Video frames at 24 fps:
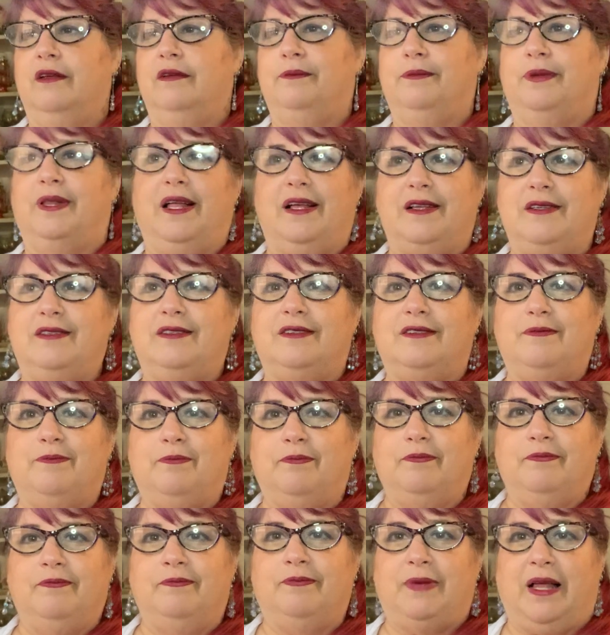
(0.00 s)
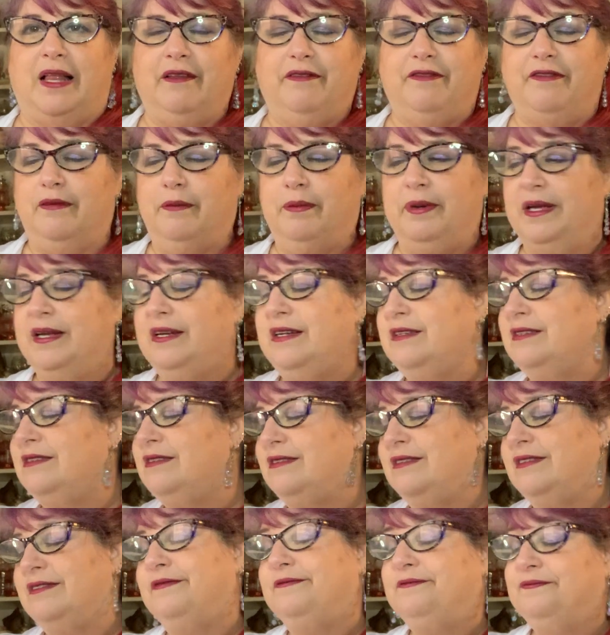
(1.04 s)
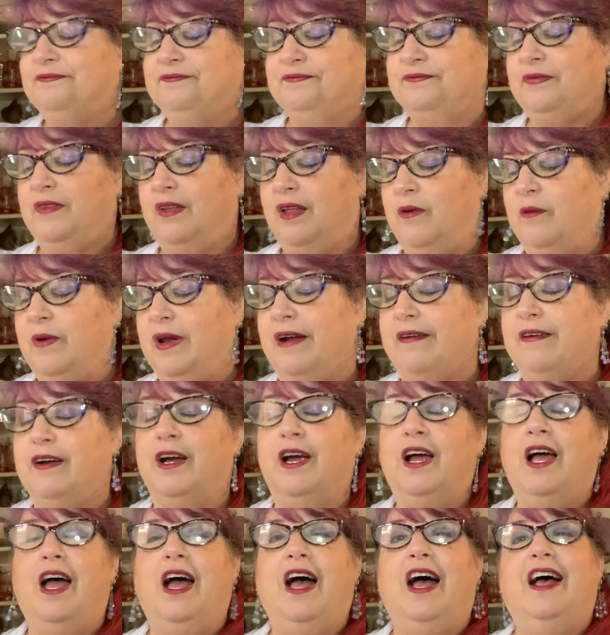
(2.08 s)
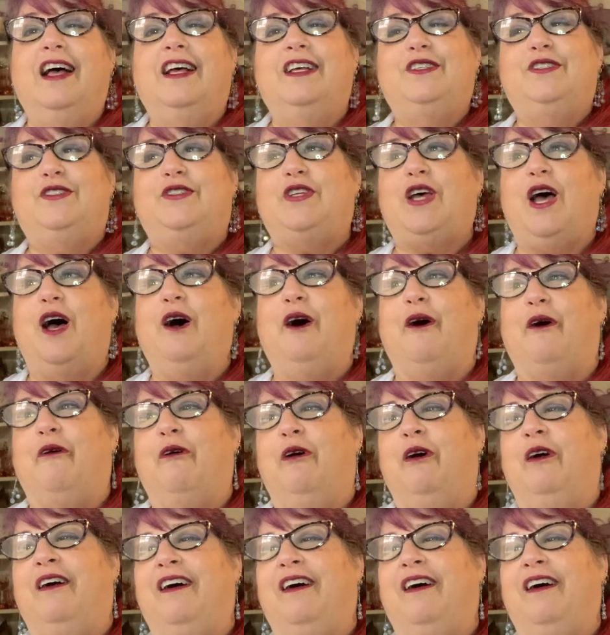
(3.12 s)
plus Bella Filipinas and whatever. So,